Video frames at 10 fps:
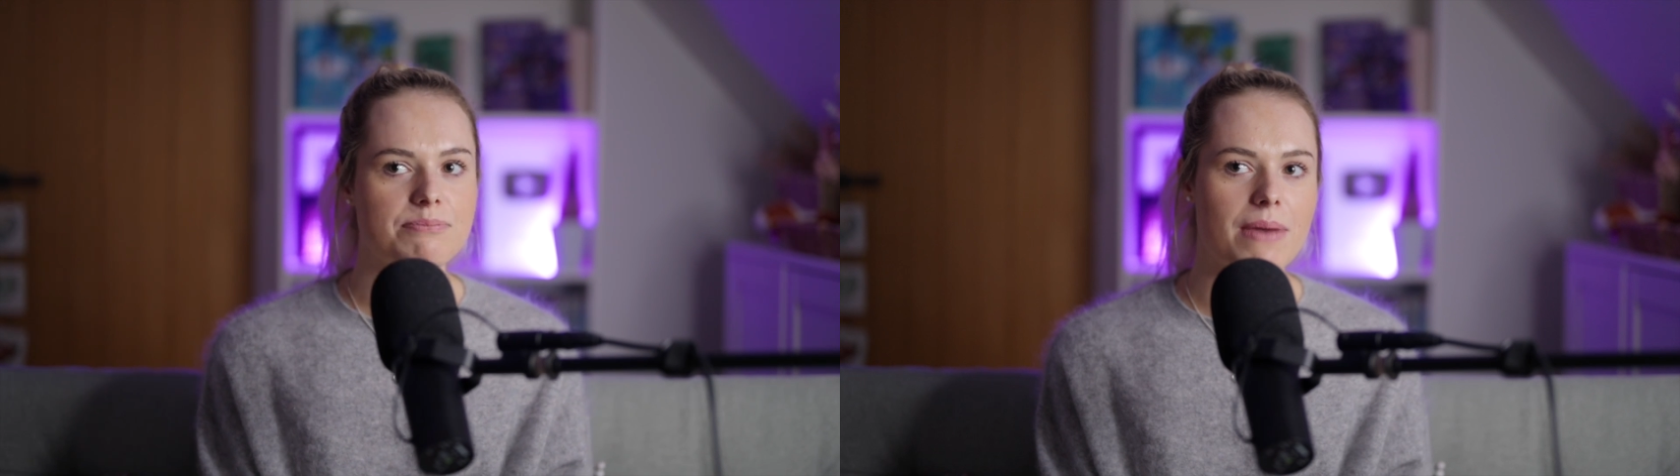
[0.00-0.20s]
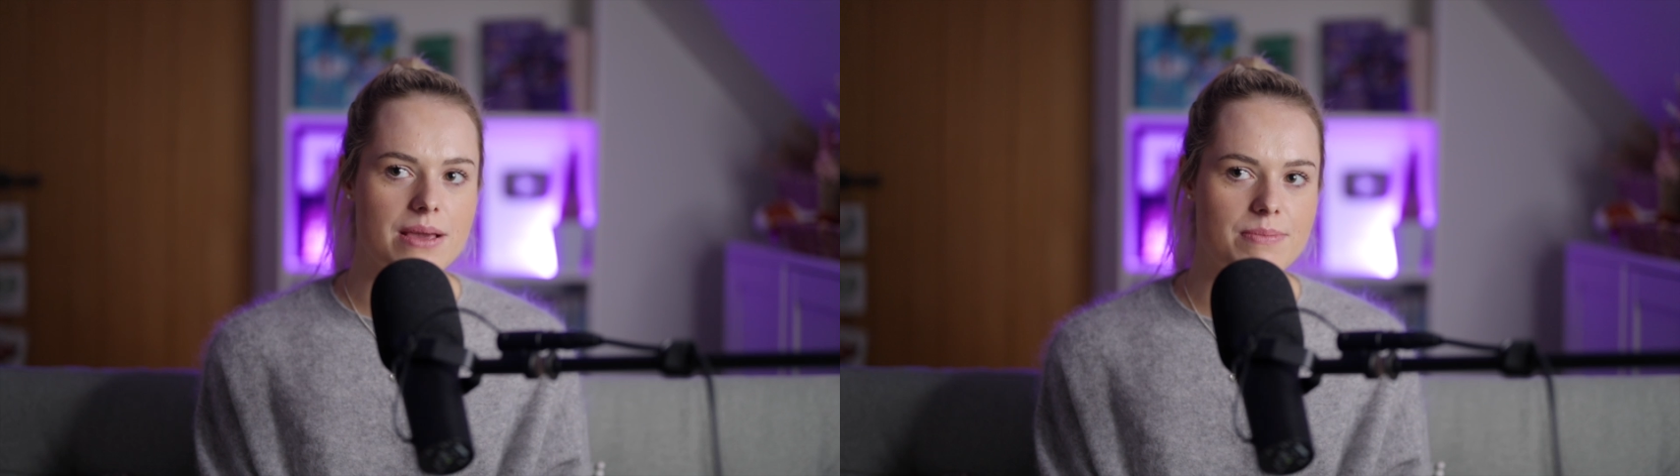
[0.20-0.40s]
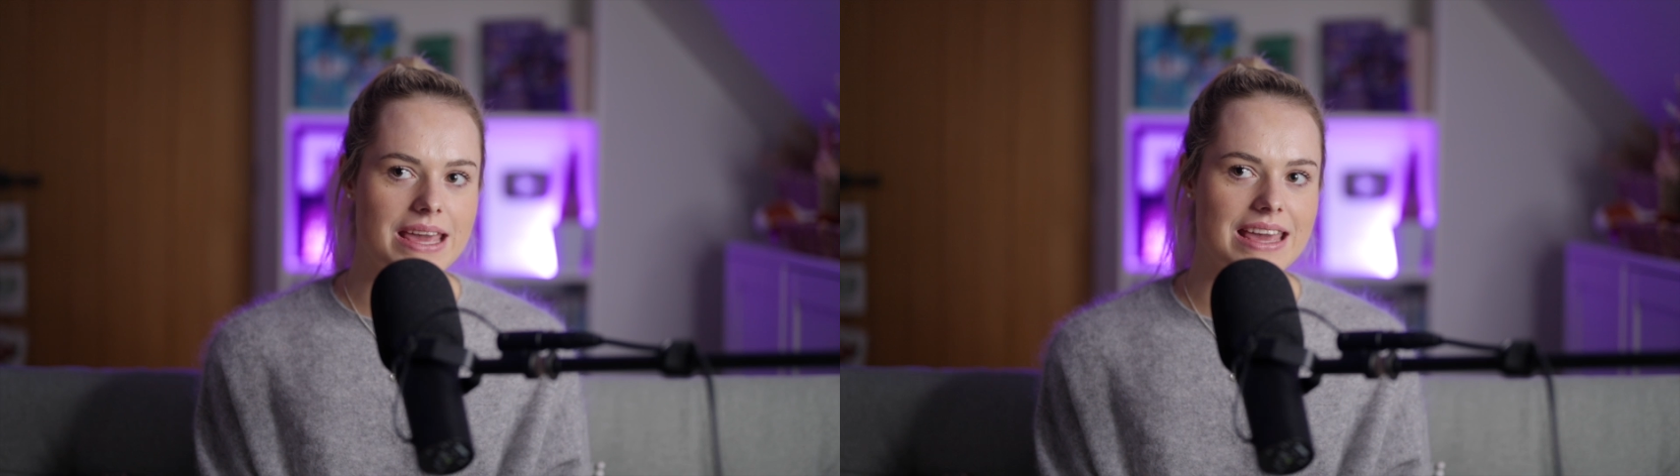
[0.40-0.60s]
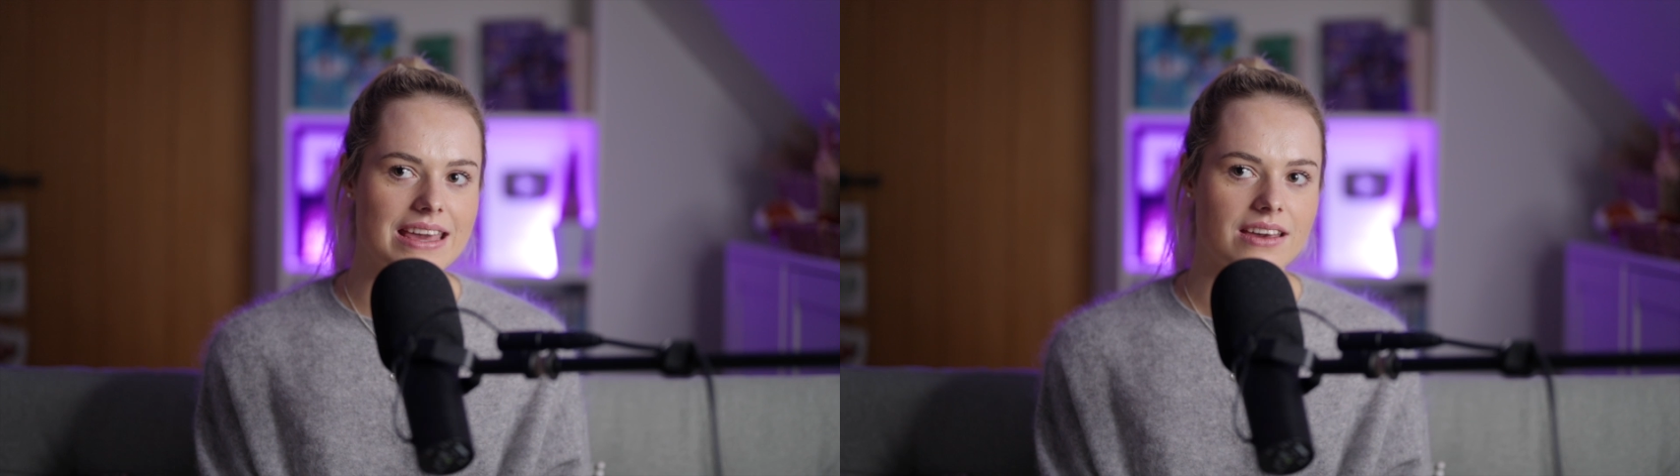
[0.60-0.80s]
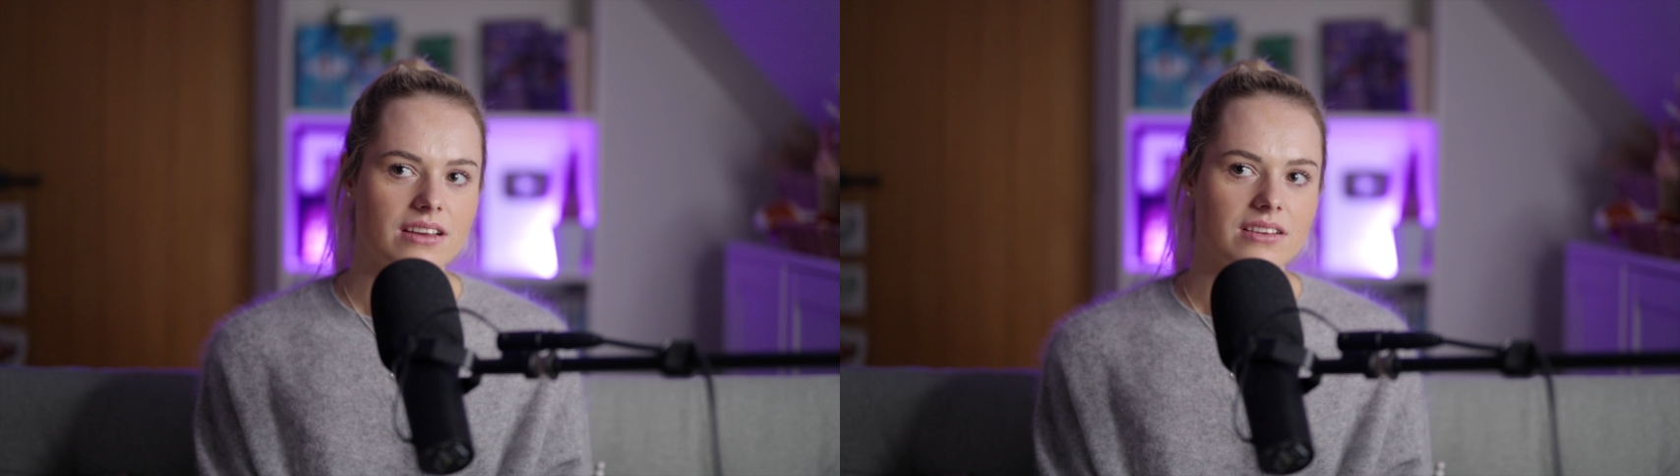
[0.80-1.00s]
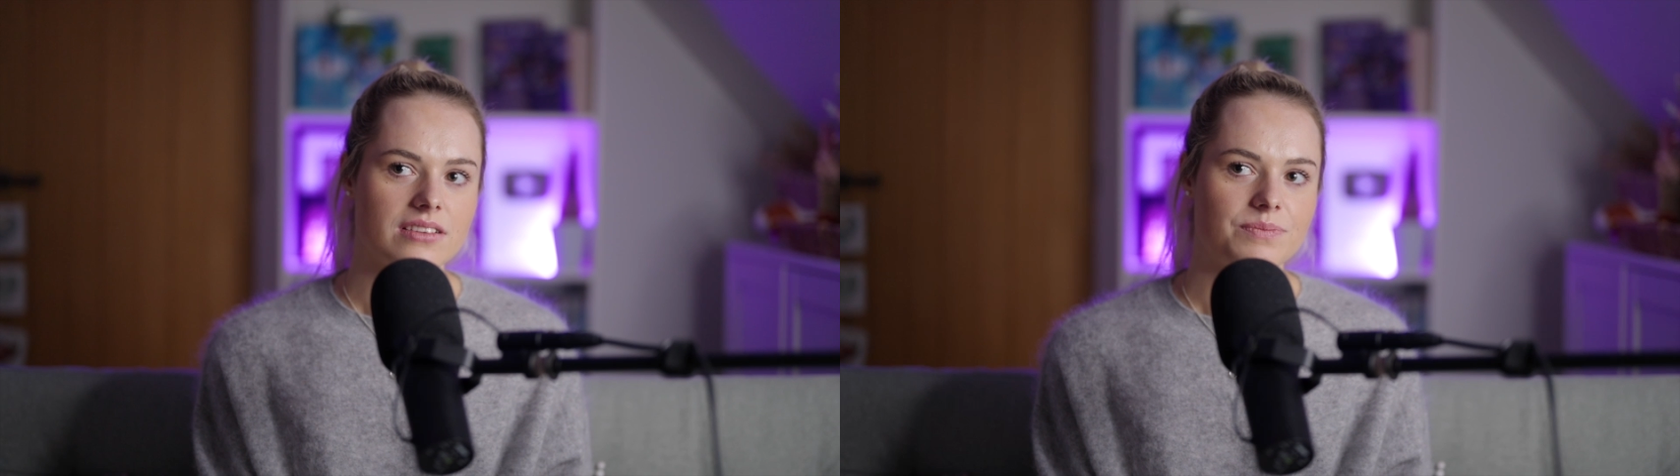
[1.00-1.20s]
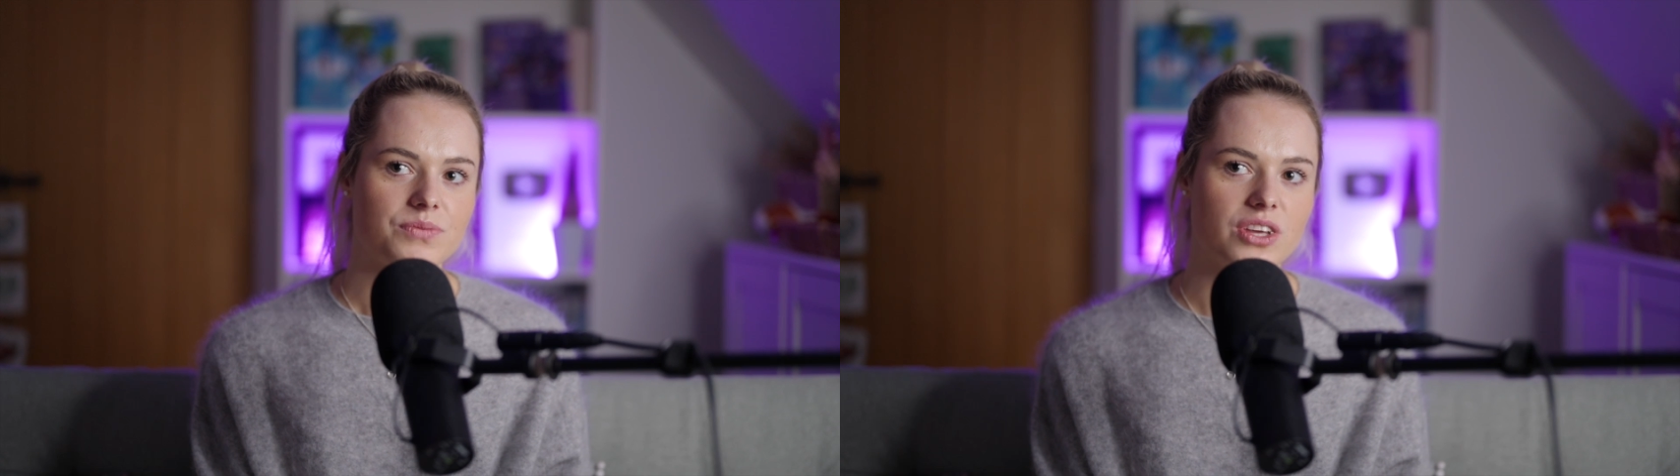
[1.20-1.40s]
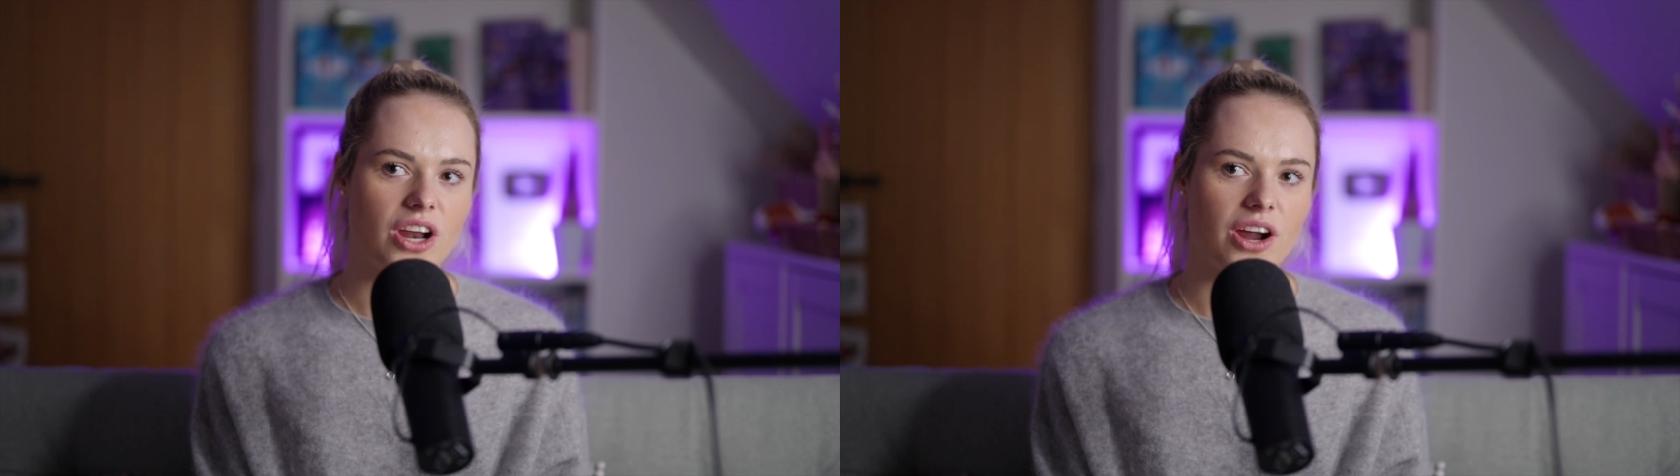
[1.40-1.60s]
maybe,
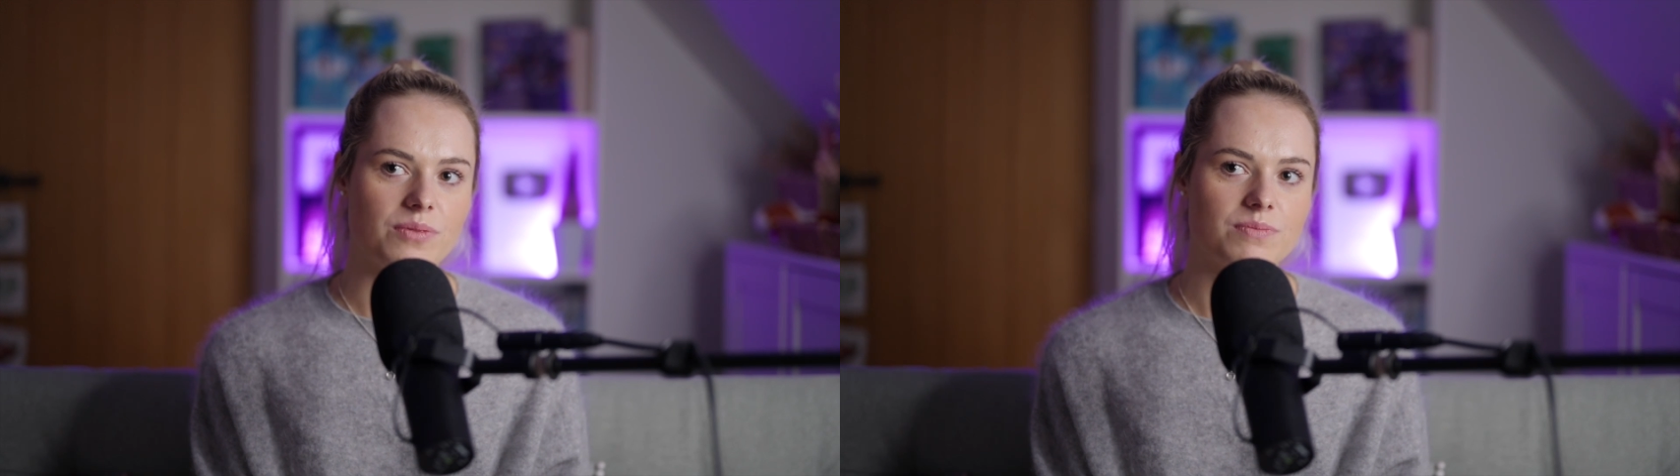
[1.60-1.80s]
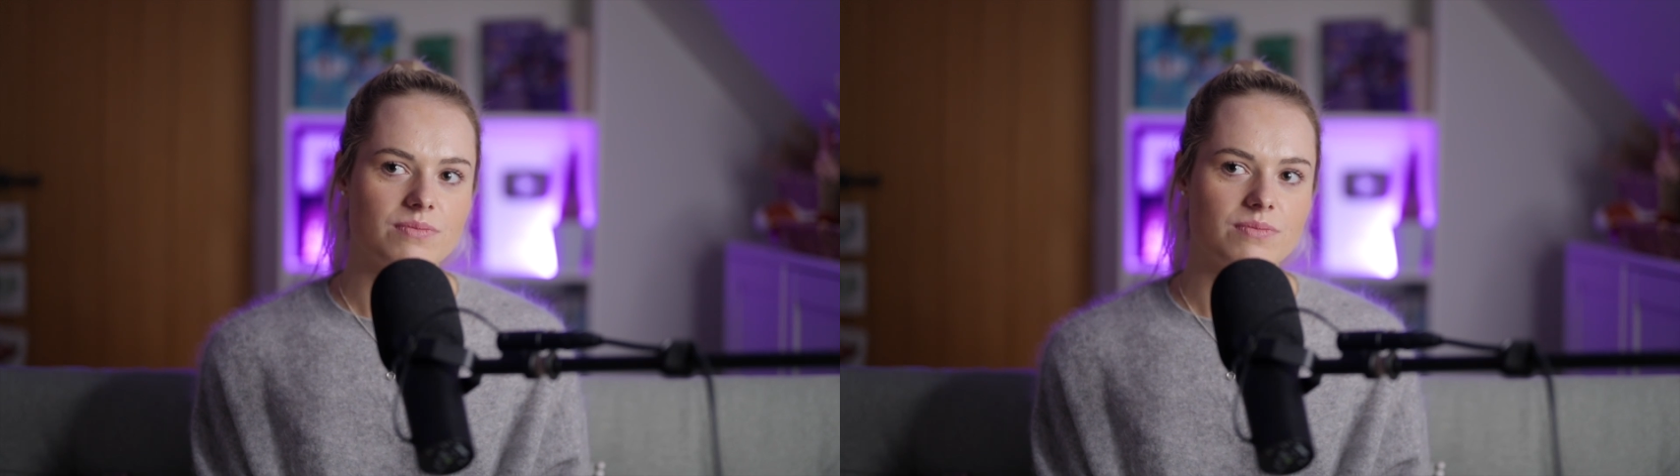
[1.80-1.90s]
you know,